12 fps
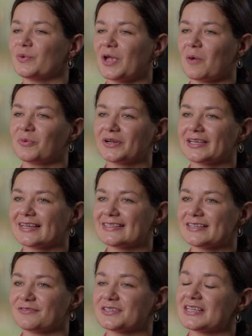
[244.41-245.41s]
We are bringing
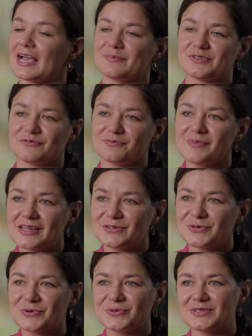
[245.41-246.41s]
in different types of
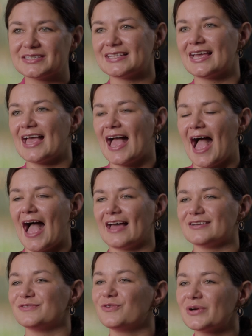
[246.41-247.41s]
mentors
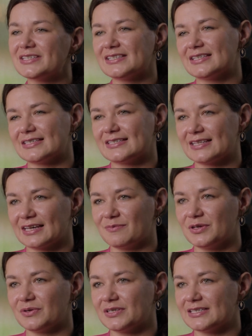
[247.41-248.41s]
and voices into the
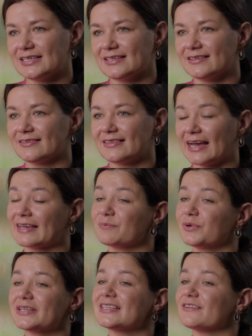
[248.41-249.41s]
community that can
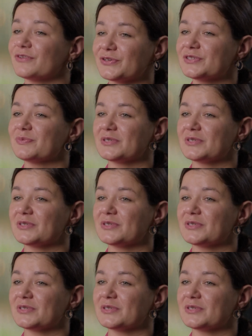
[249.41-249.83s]
bring diverse